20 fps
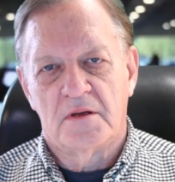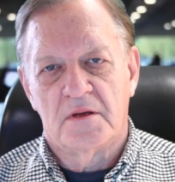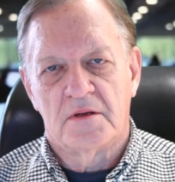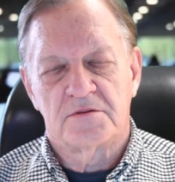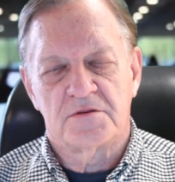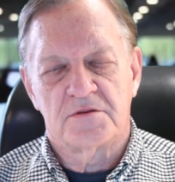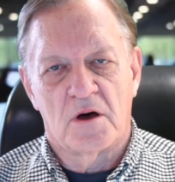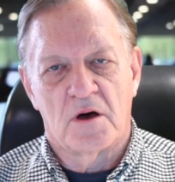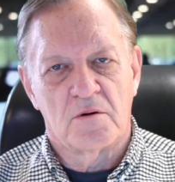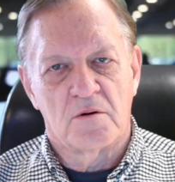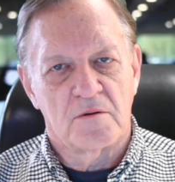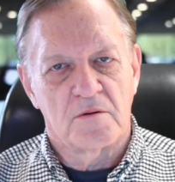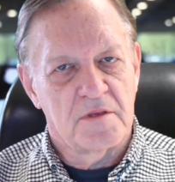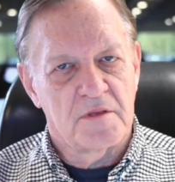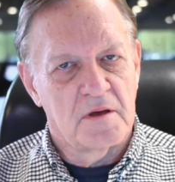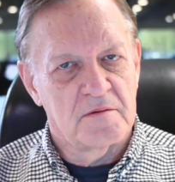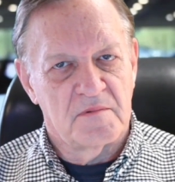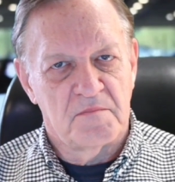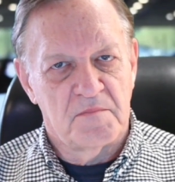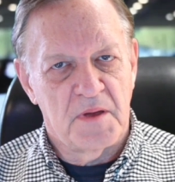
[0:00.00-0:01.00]
So
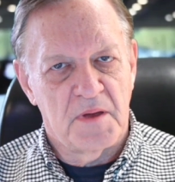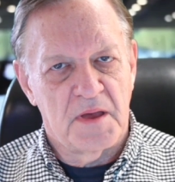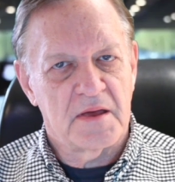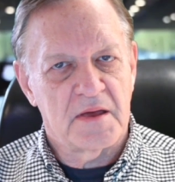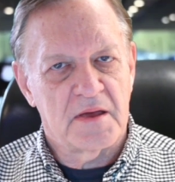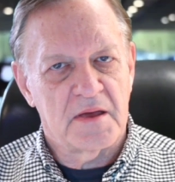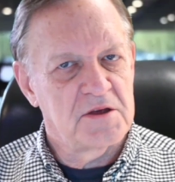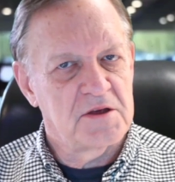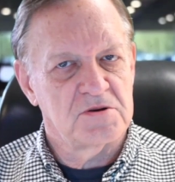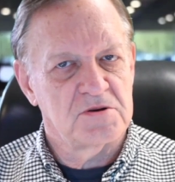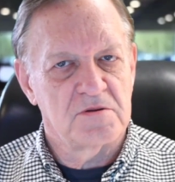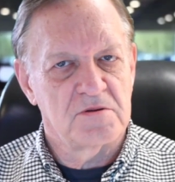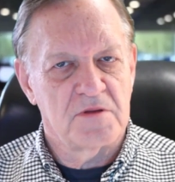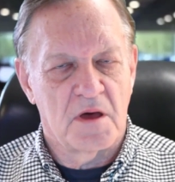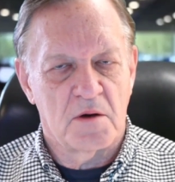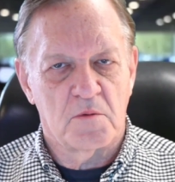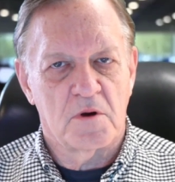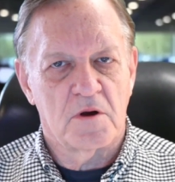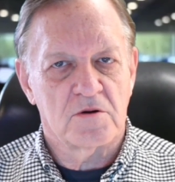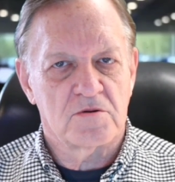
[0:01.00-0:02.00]
the big issue
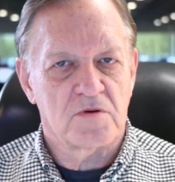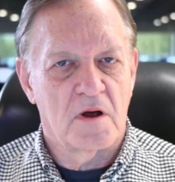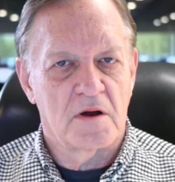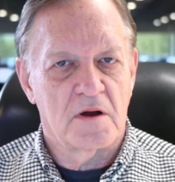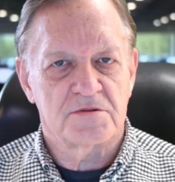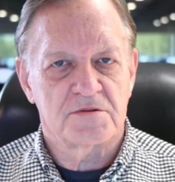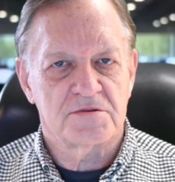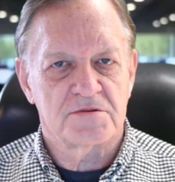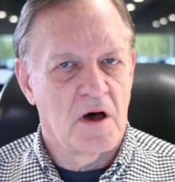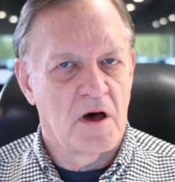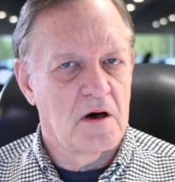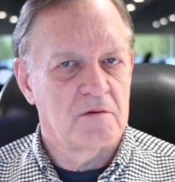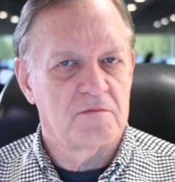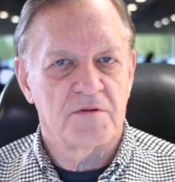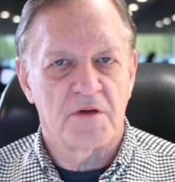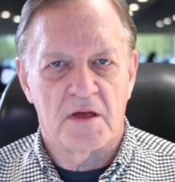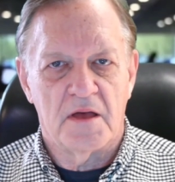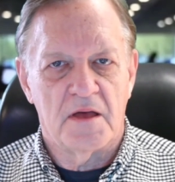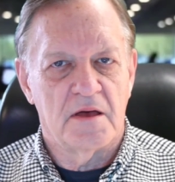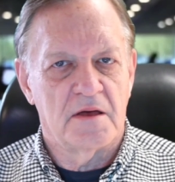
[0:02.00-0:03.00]
that we were trying to solve
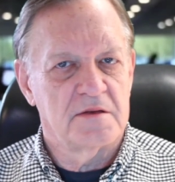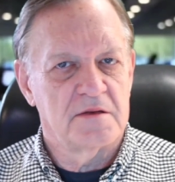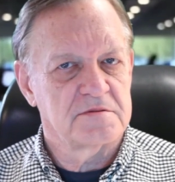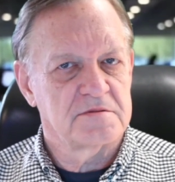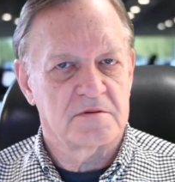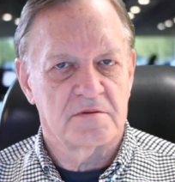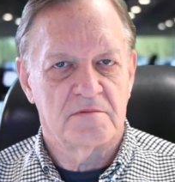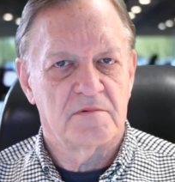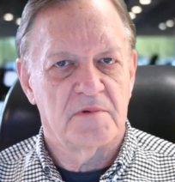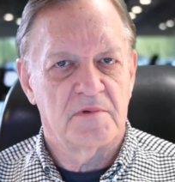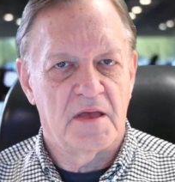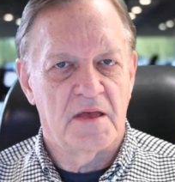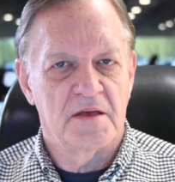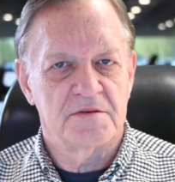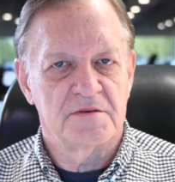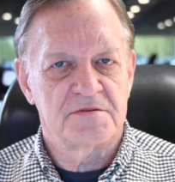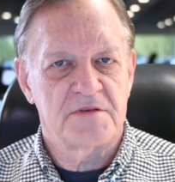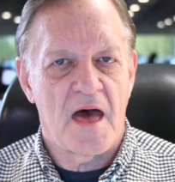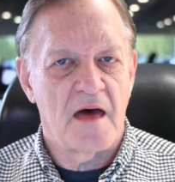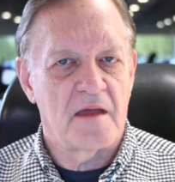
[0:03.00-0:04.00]
is
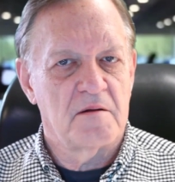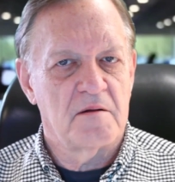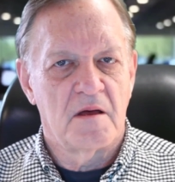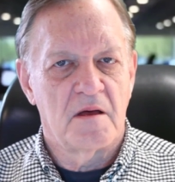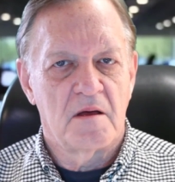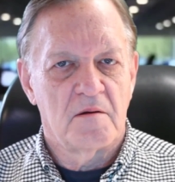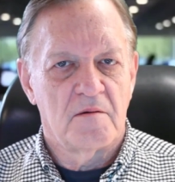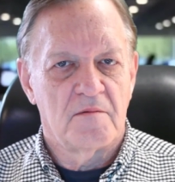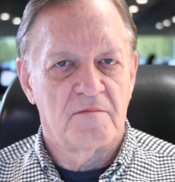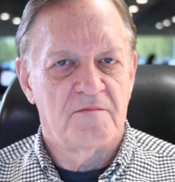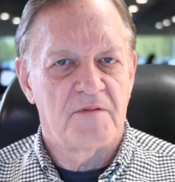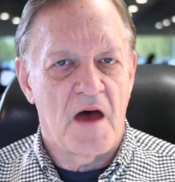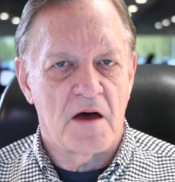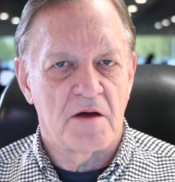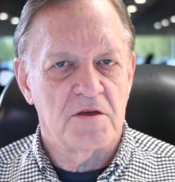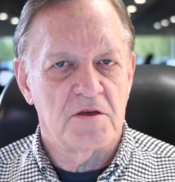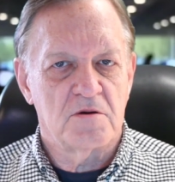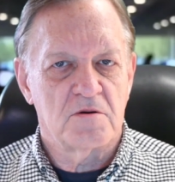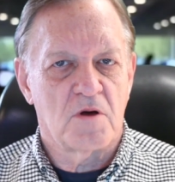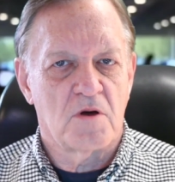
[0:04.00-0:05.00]
that
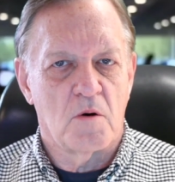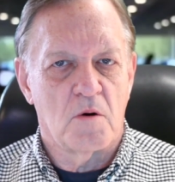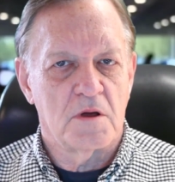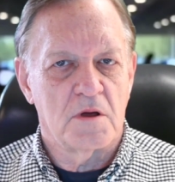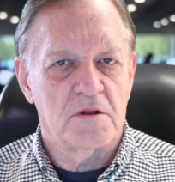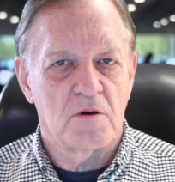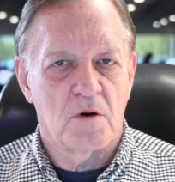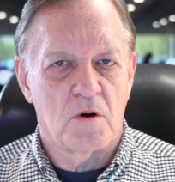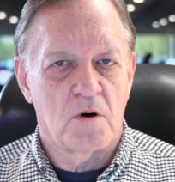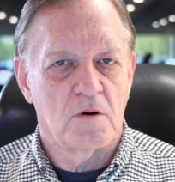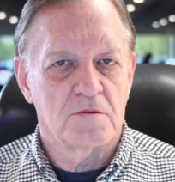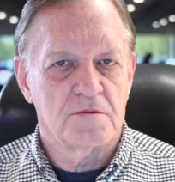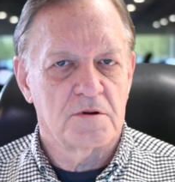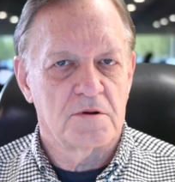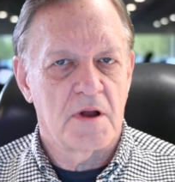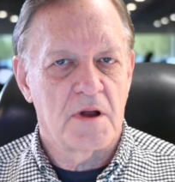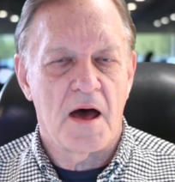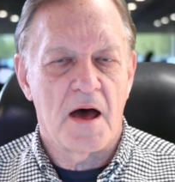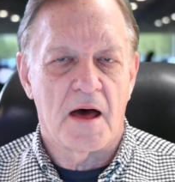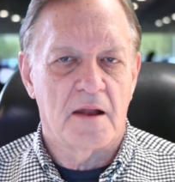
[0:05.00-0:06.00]
value going to hold or
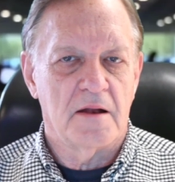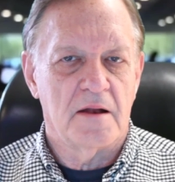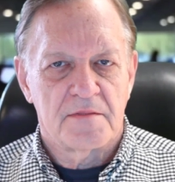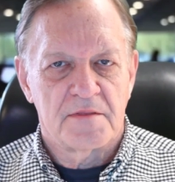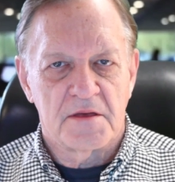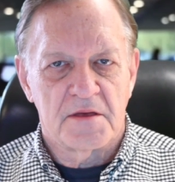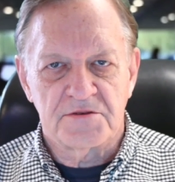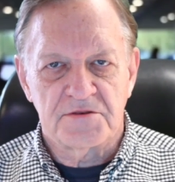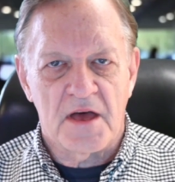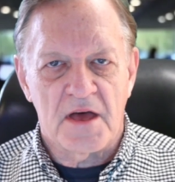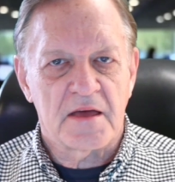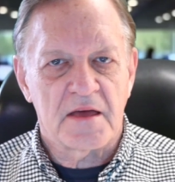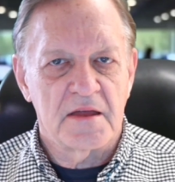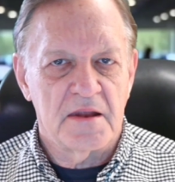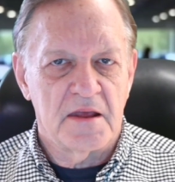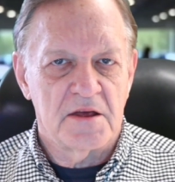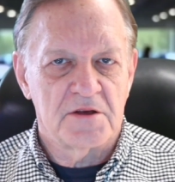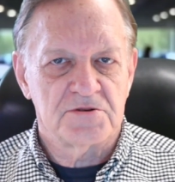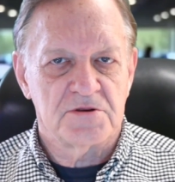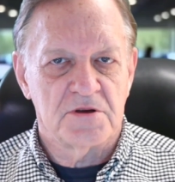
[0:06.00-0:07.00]
not? The second
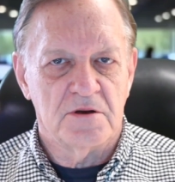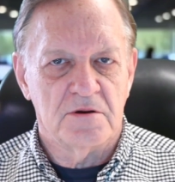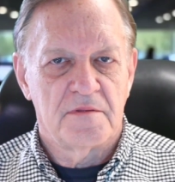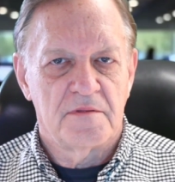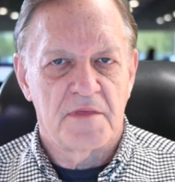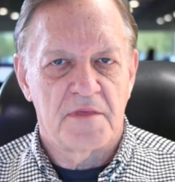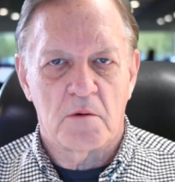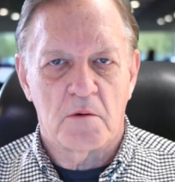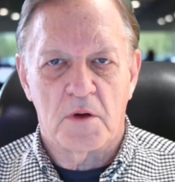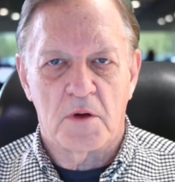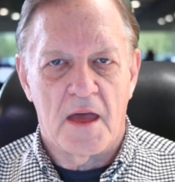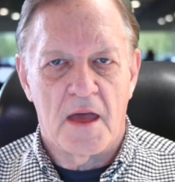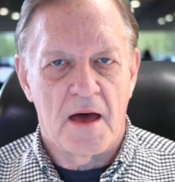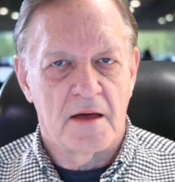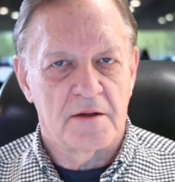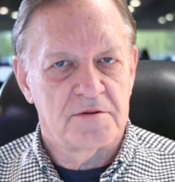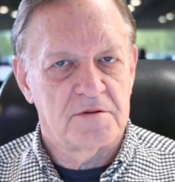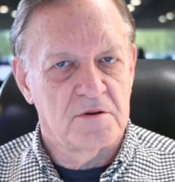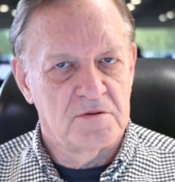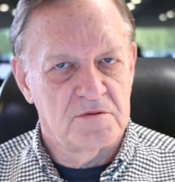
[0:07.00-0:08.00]
issue that we
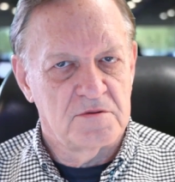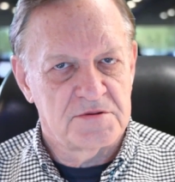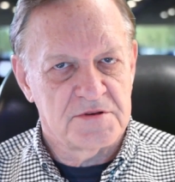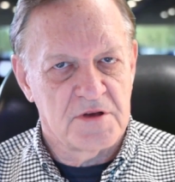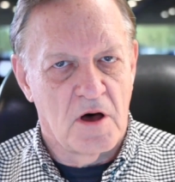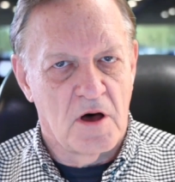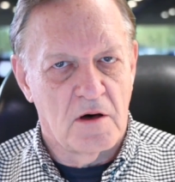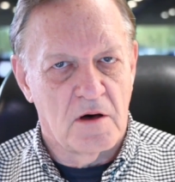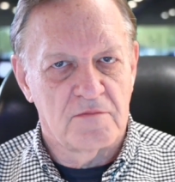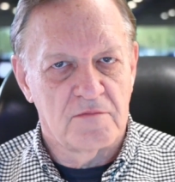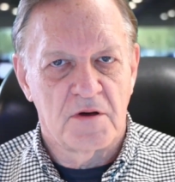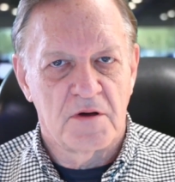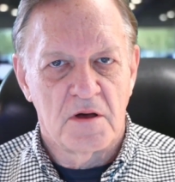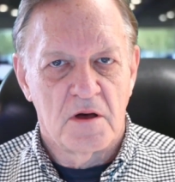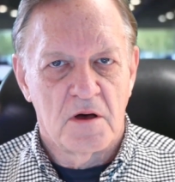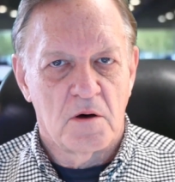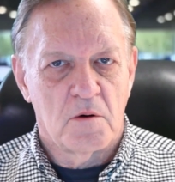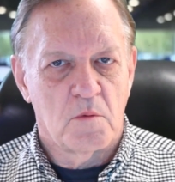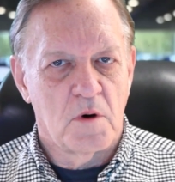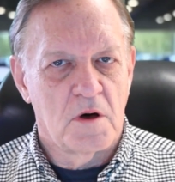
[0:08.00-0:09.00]
had to solve
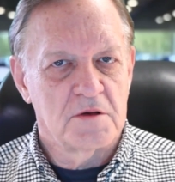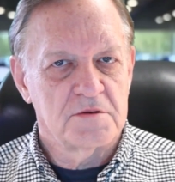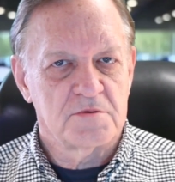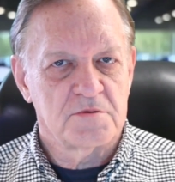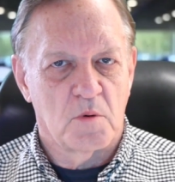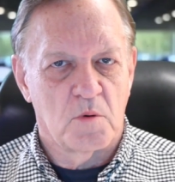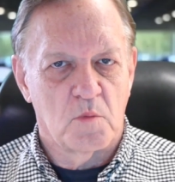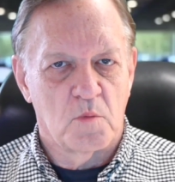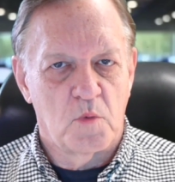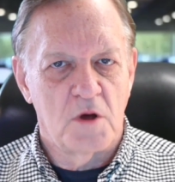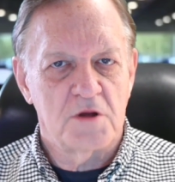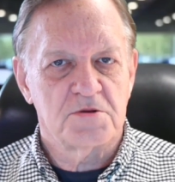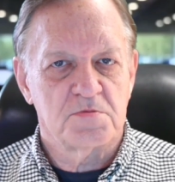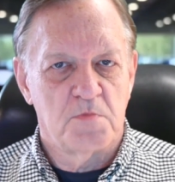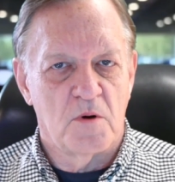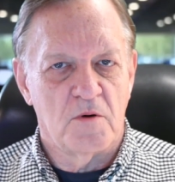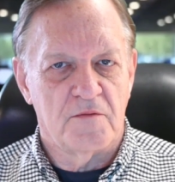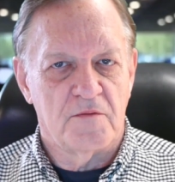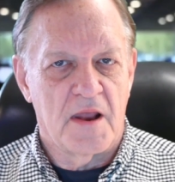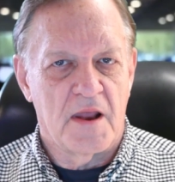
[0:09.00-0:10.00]
was which
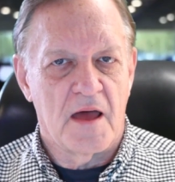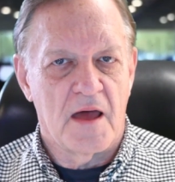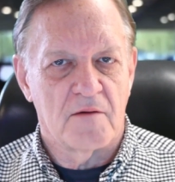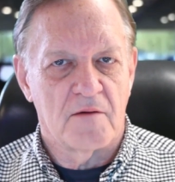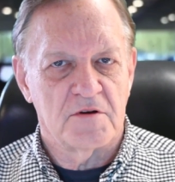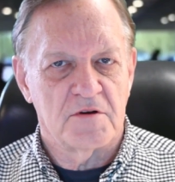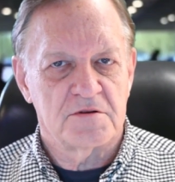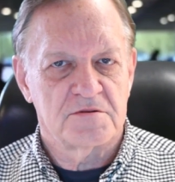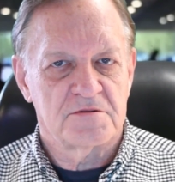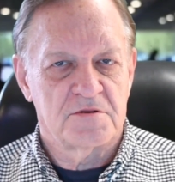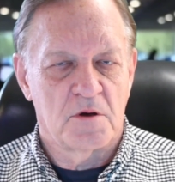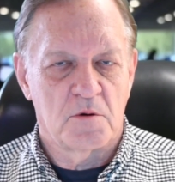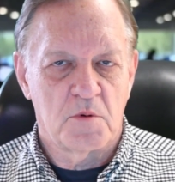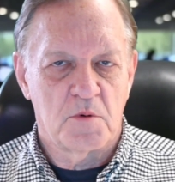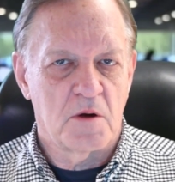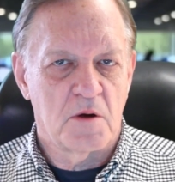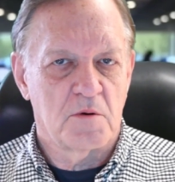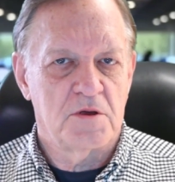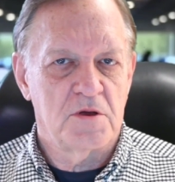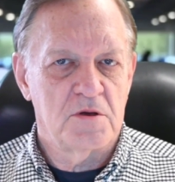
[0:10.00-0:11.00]
moving average. So
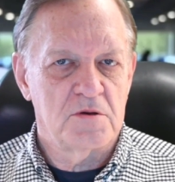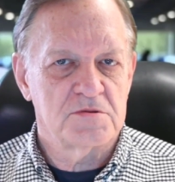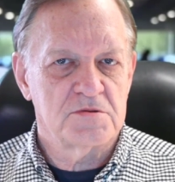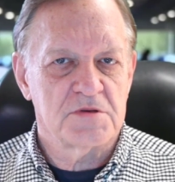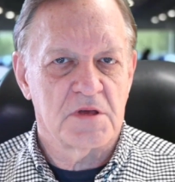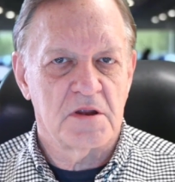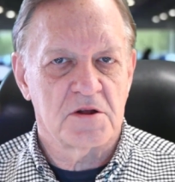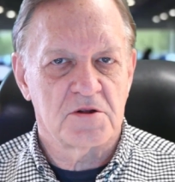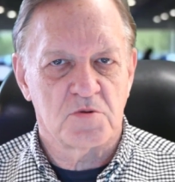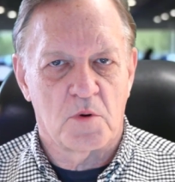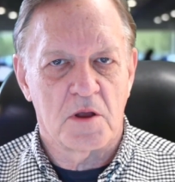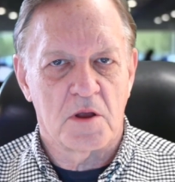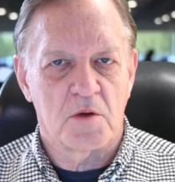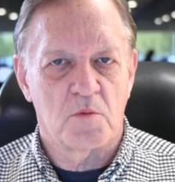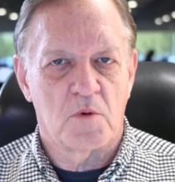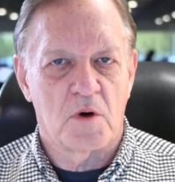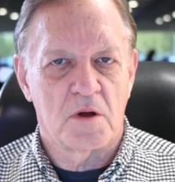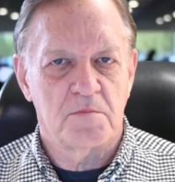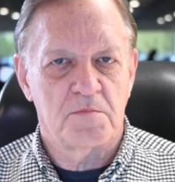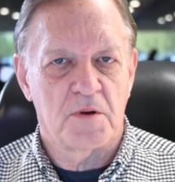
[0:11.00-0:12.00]
we were using the
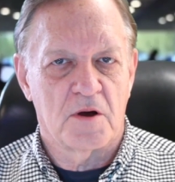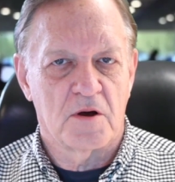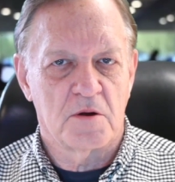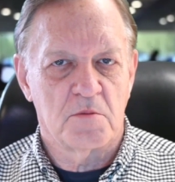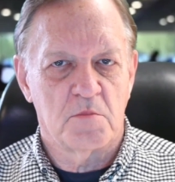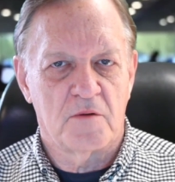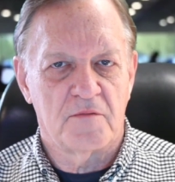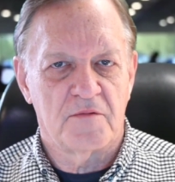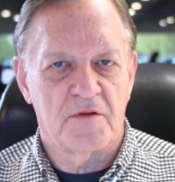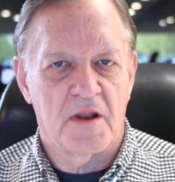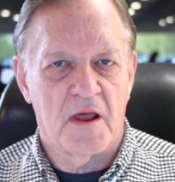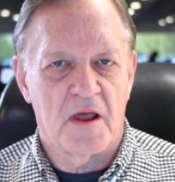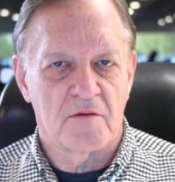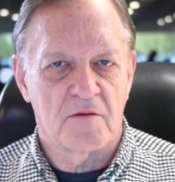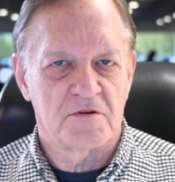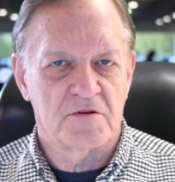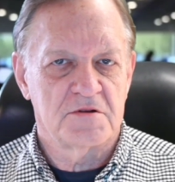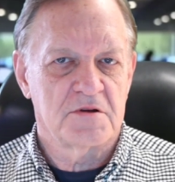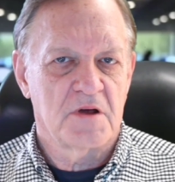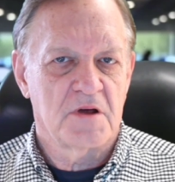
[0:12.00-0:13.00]
21 period moving
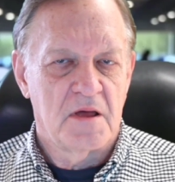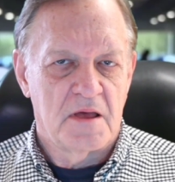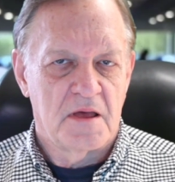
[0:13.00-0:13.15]
average.